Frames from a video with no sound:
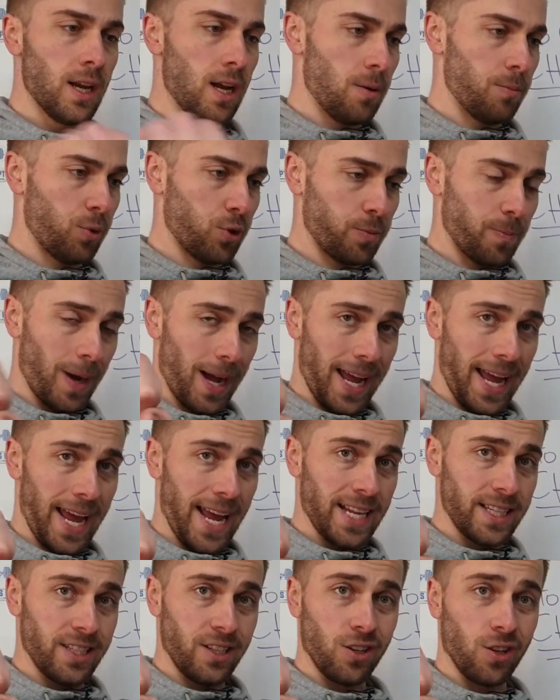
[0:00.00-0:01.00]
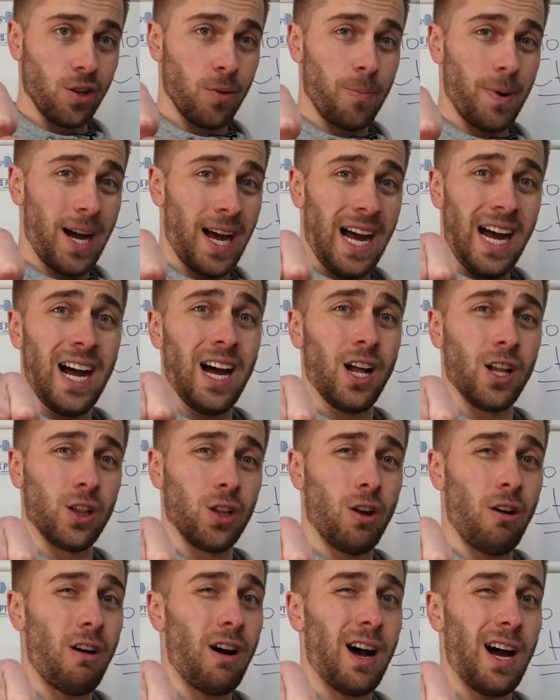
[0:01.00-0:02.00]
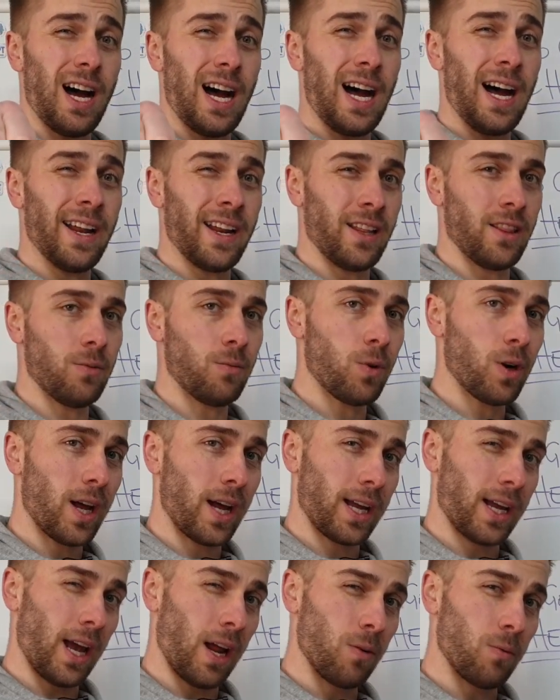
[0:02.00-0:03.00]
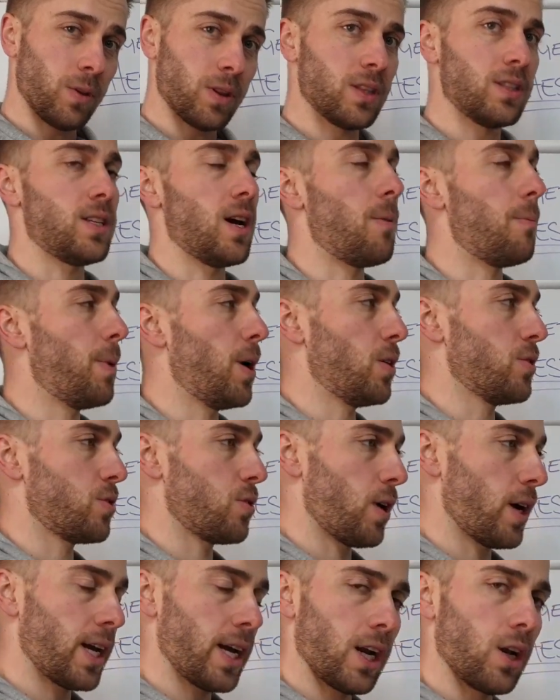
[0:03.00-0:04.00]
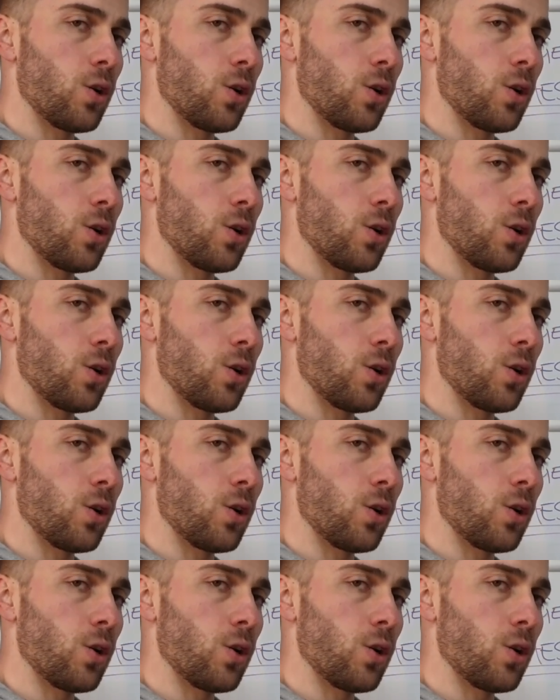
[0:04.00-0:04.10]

push my hands in on the bar a lot harder than what I can with dumbbells. So I get a